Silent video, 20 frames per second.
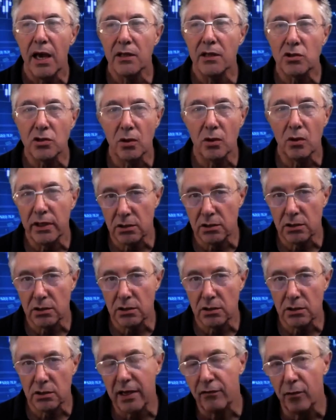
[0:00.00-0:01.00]
And so
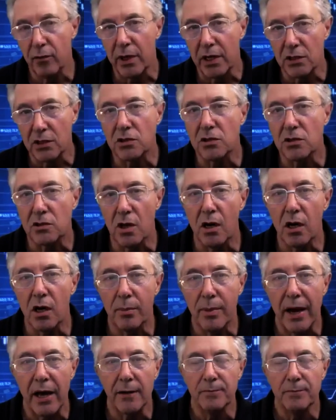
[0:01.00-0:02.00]
let's take a few minutes to
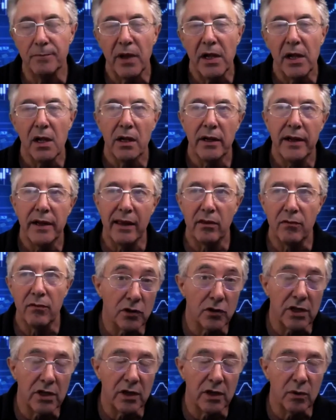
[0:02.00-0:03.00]
talk about it. Now, the
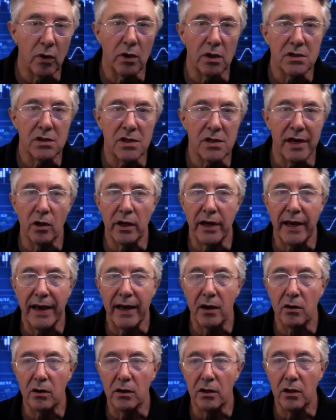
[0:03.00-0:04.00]
first thing we want to take a look
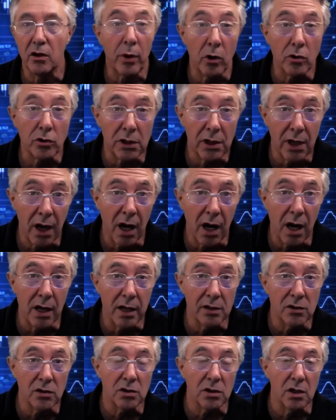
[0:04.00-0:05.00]
at are the pros and
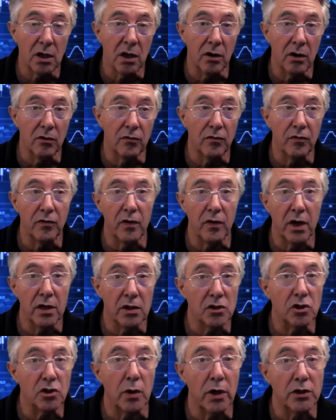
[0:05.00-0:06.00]
cons of
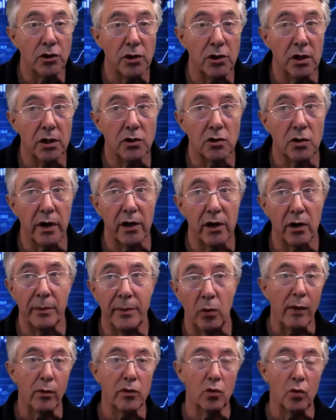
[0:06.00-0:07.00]
a discretionary trader.
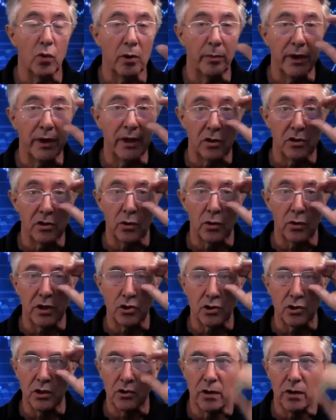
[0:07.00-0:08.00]
Why would you want to be a
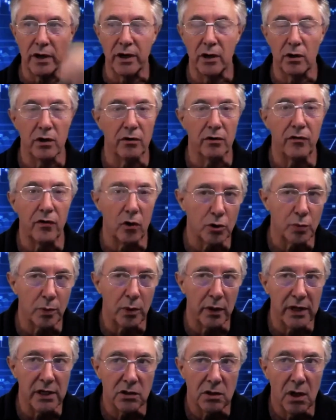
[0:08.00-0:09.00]
discretionary trader in the
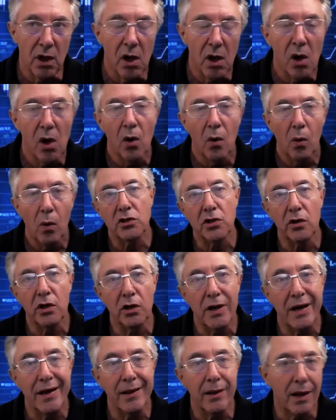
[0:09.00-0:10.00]
first place? It's so
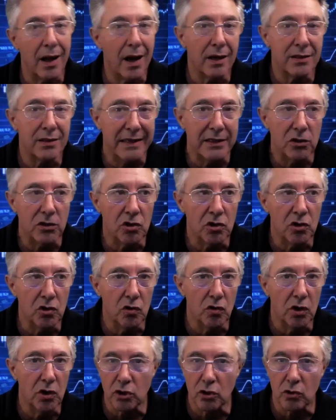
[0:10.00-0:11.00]
that you're not locked
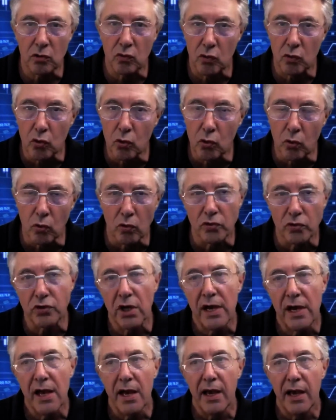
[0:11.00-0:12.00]
into rigid
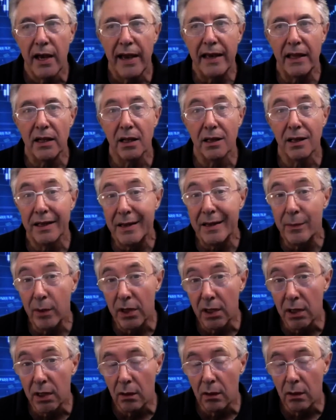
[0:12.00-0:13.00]
rules and
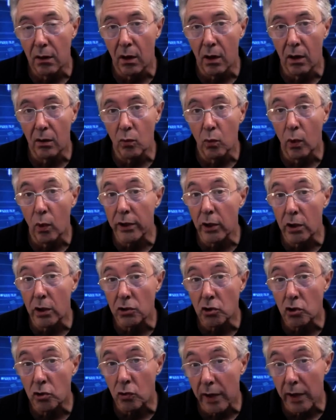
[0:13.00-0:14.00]
limited on what you
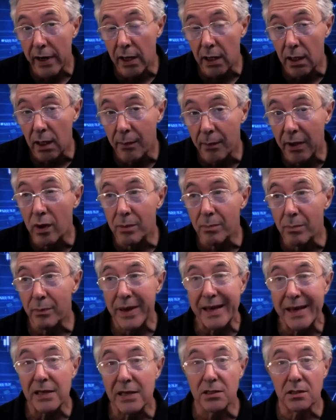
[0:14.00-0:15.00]
can trade. And one of
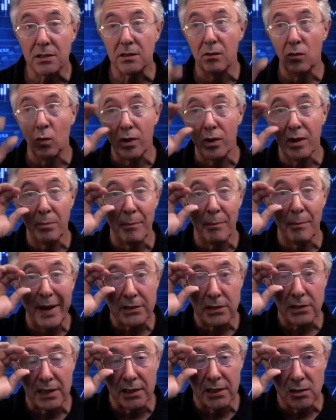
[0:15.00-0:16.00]
the
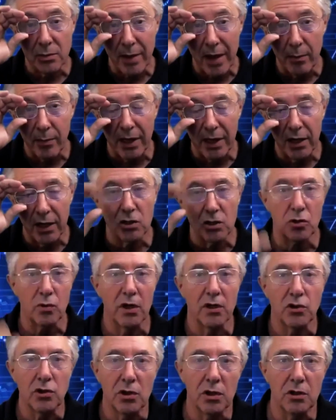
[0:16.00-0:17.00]
best things about being a
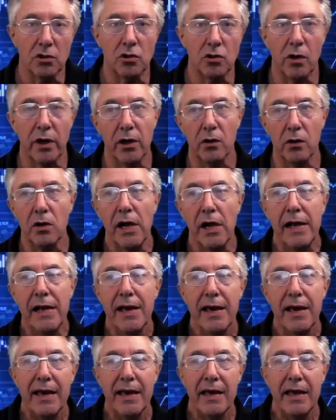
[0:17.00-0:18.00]
discretionary trader
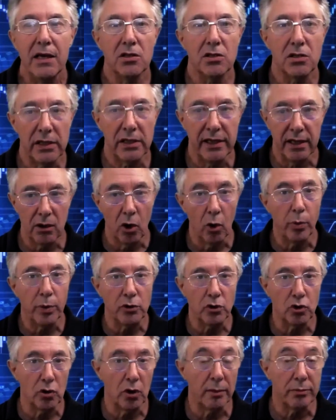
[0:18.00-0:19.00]
is it
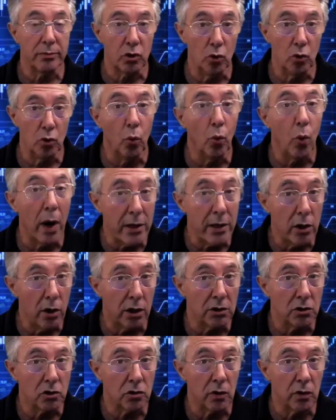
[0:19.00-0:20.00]
opens you up to what you
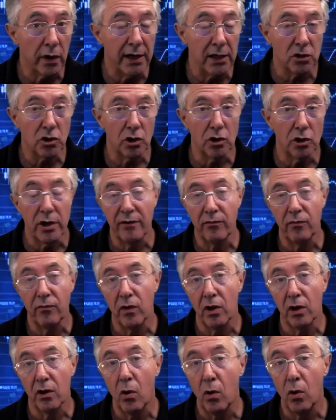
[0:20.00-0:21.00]
can trade. And so you have
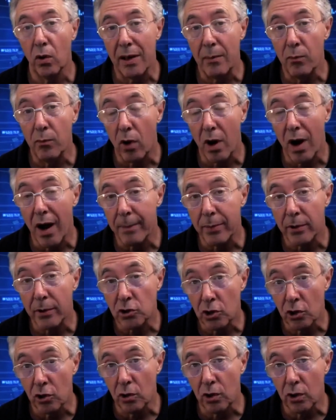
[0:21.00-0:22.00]
a whole lot more
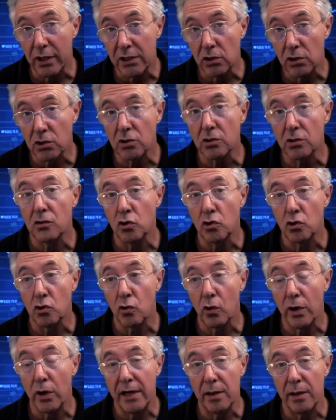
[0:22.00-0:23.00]
opportunities to
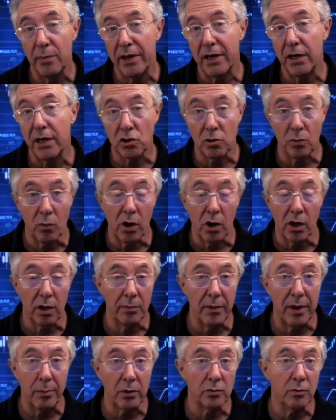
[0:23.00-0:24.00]
trade because the
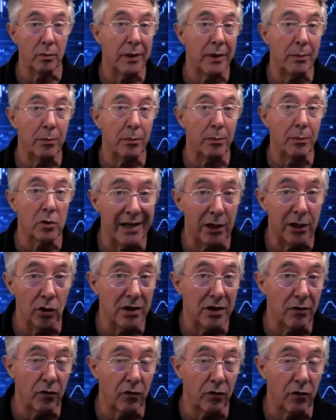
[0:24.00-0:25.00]
market may be presenting
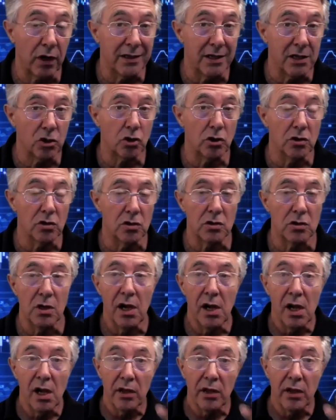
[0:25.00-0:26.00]
you different conditions.
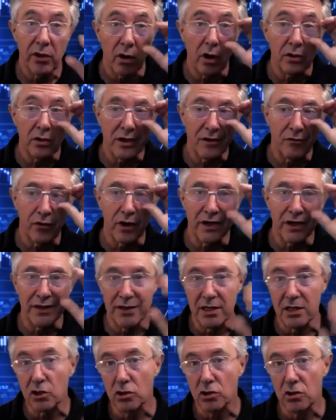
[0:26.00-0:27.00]
There are different
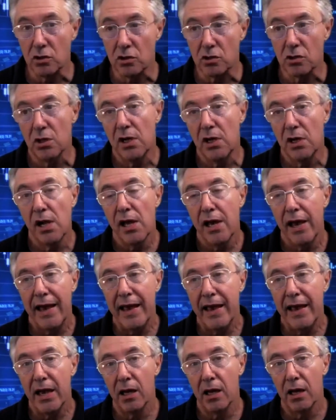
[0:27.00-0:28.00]
conditions,
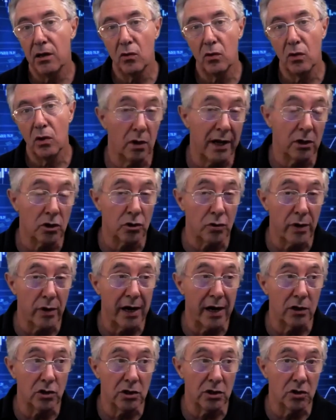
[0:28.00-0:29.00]
and a lot of
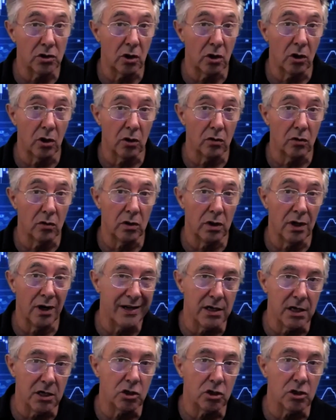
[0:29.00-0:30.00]
strategies are
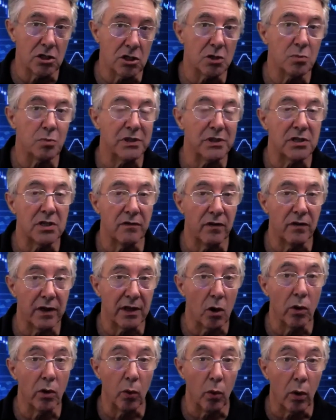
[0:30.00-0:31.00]
condition
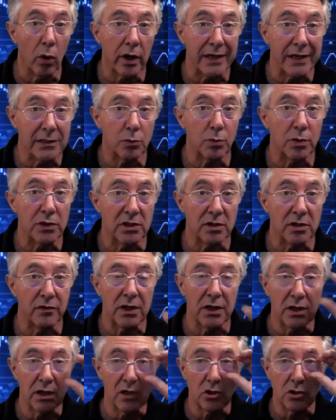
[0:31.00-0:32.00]
specific. They only work in
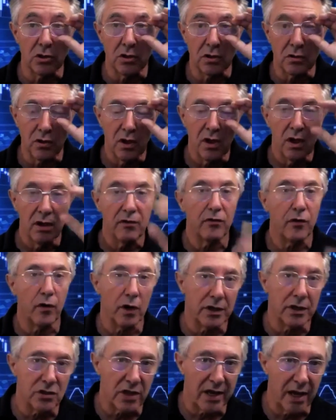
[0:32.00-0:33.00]
specific conditions.
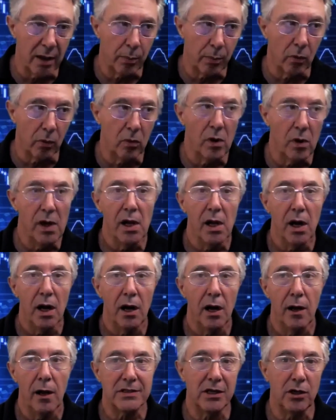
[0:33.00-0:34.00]
For example,
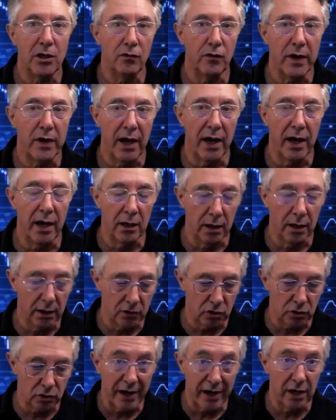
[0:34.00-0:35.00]
let's say you've got
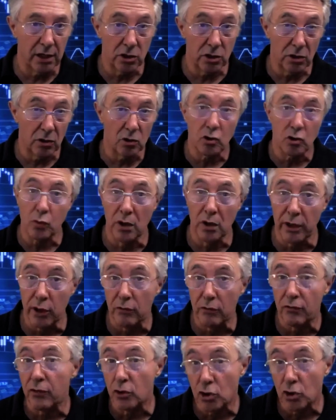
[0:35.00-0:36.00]
a strategy that's really
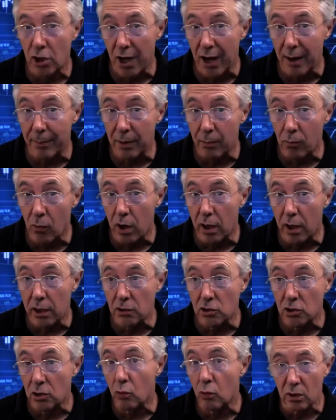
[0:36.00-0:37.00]
good for choppy
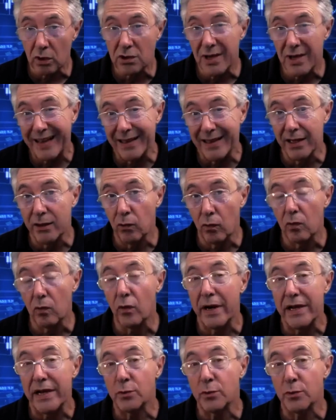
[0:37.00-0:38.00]
markets, real tightly
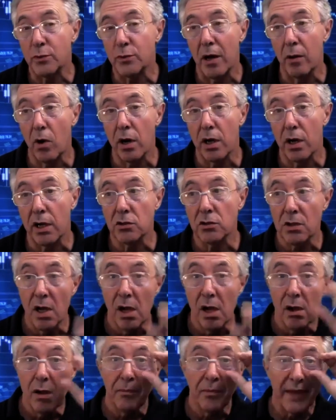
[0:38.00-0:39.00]
range bound markets.
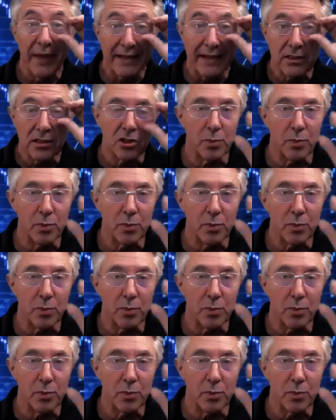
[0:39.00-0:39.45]
That's a